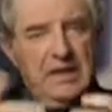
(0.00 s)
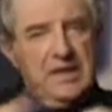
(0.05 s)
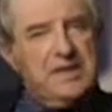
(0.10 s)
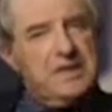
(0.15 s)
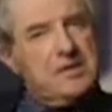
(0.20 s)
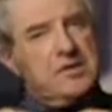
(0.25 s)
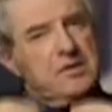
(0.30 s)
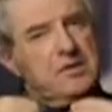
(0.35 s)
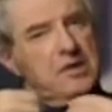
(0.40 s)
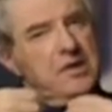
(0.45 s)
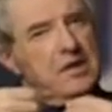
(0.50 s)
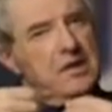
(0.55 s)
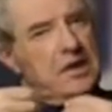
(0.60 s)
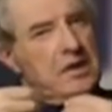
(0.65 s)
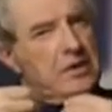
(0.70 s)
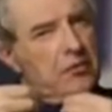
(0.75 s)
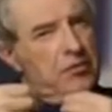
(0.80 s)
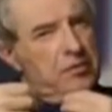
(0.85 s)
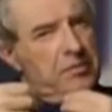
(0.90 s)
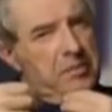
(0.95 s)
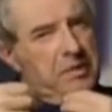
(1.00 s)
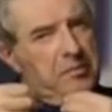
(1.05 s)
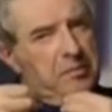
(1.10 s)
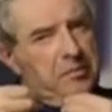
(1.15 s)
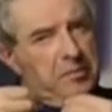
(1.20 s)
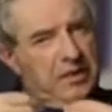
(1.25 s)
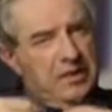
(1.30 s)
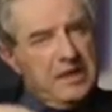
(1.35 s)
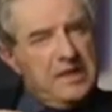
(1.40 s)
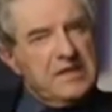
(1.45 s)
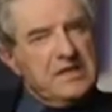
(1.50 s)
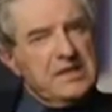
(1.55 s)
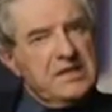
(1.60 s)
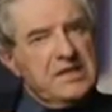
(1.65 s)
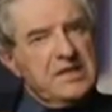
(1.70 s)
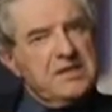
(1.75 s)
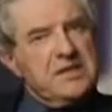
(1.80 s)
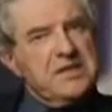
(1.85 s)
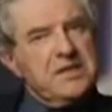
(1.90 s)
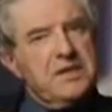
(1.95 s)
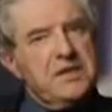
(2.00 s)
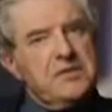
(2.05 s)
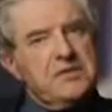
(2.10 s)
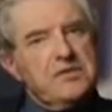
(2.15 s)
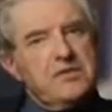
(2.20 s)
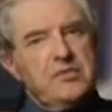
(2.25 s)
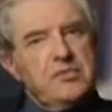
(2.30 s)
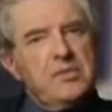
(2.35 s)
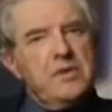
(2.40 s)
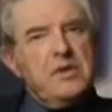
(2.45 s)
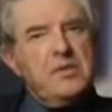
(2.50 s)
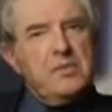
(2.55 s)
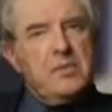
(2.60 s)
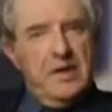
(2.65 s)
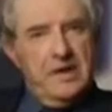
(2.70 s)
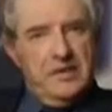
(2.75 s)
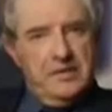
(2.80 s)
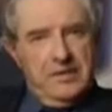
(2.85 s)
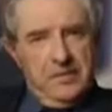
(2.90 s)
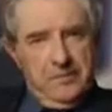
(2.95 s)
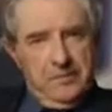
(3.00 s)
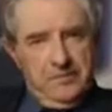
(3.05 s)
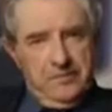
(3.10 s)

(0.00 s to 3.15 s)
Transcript: so that they will be pleasant to be with.